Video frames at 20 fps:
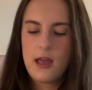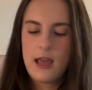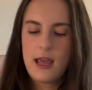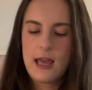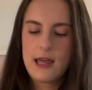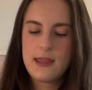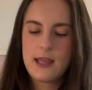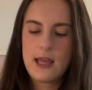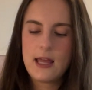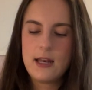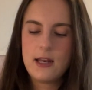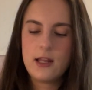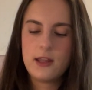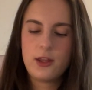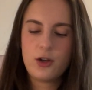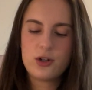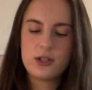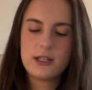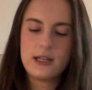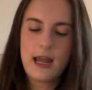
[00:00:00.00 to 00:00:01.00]
And then
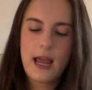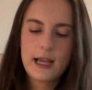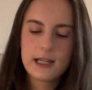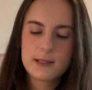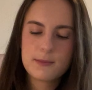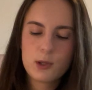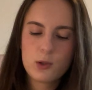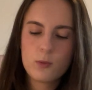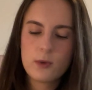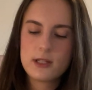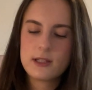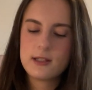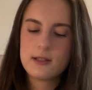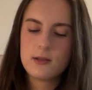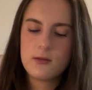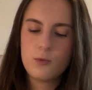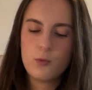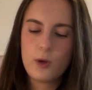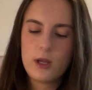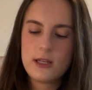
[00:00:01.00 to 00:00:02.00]
there's an expert
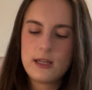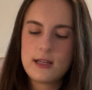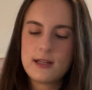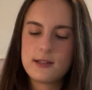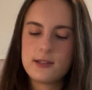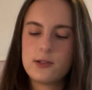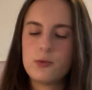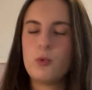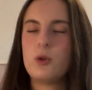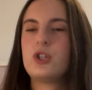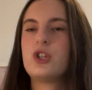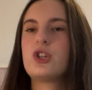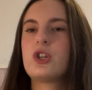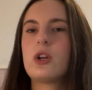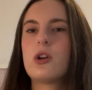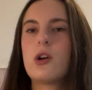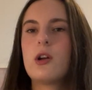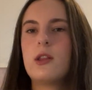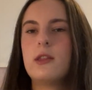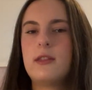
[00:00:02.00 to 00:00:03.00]
witness, which
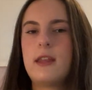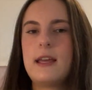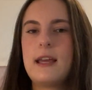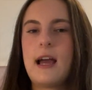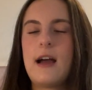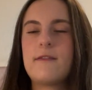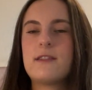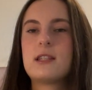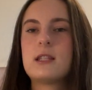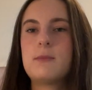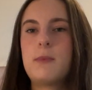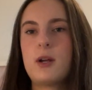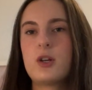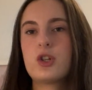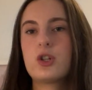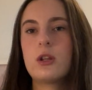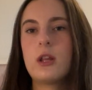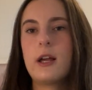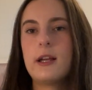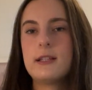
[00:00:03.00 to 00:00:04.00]
they have
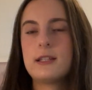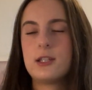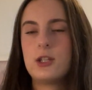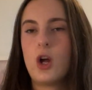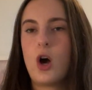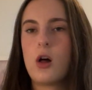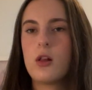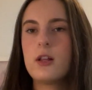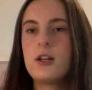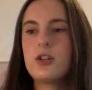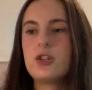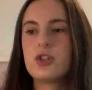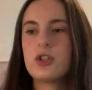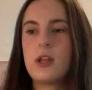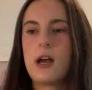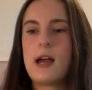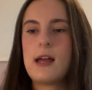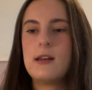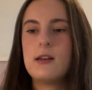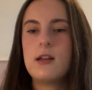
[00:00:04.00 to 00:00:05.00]
specialized knowledge
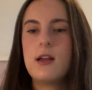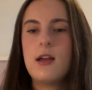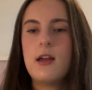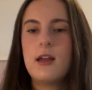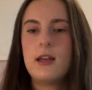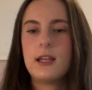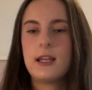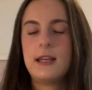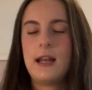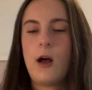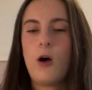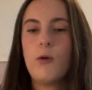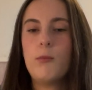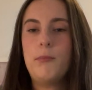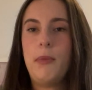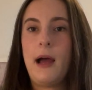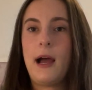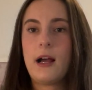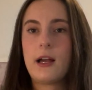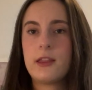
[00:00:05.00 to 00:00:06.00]
that can help
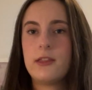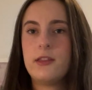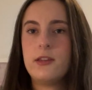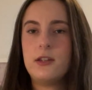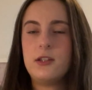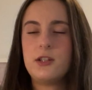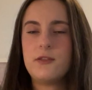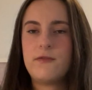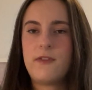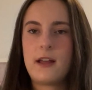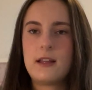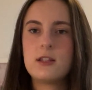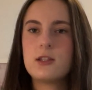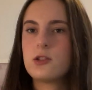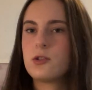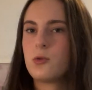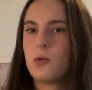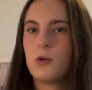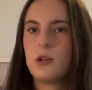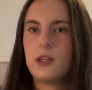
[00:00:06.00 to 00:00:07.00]
back the
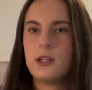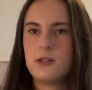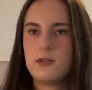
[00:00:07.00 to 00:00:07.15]
defense or the